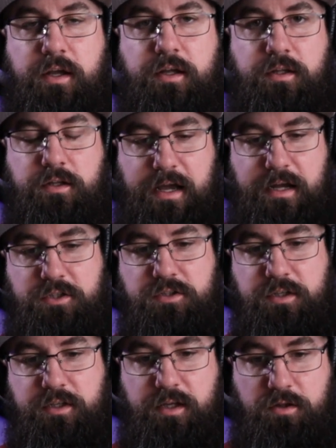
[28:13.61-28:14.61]
and then
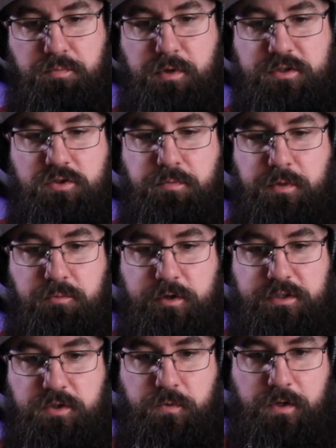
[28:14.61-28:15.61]
actually get the muscle
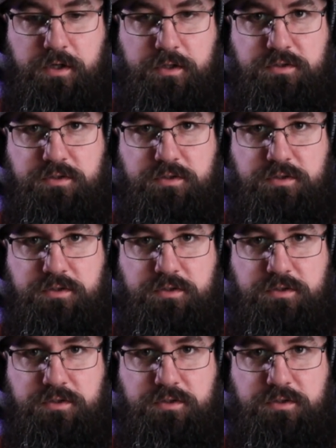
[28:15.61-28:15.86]
memory to where